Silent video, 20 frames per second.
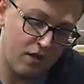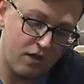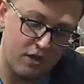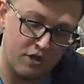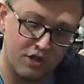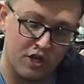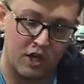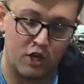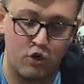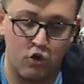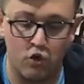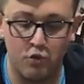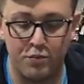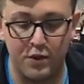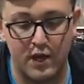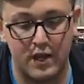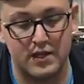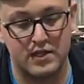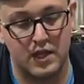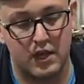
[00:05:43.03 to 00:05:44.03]
There's like cool
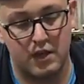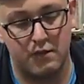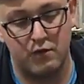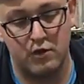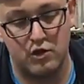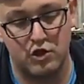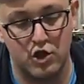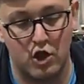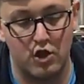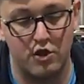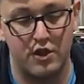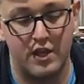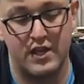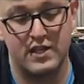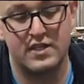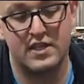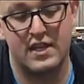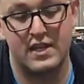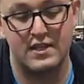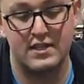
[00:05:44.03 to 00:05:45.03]
plays, like if you draw
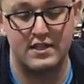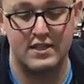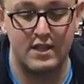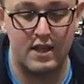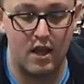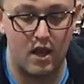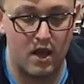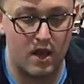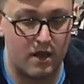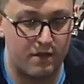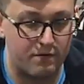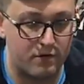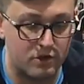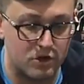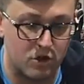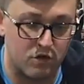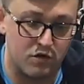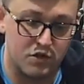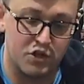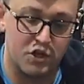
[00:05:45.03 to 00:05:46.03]
this and it's, if you
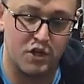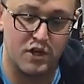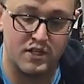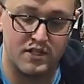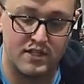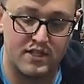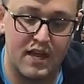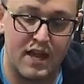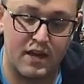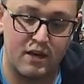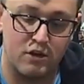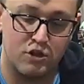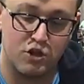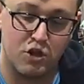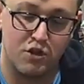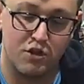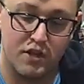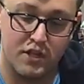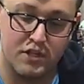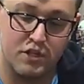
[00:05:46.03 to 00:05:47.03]
draw a return and it's dead and you
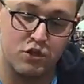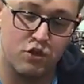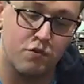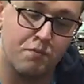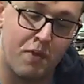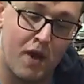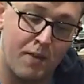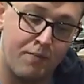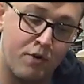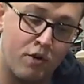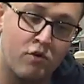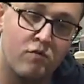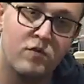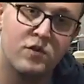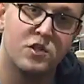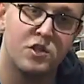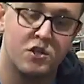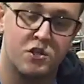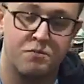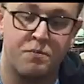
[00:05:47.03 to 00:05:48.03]
draw this, you can pop your own
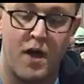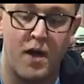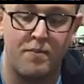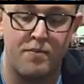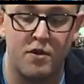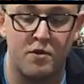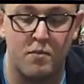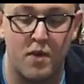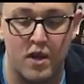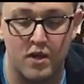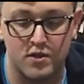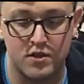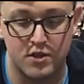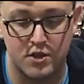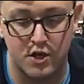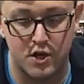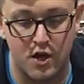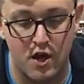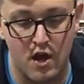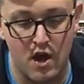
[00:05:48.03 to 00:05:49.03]
return, pop their
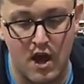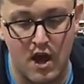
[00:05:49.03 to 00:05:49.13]
monster,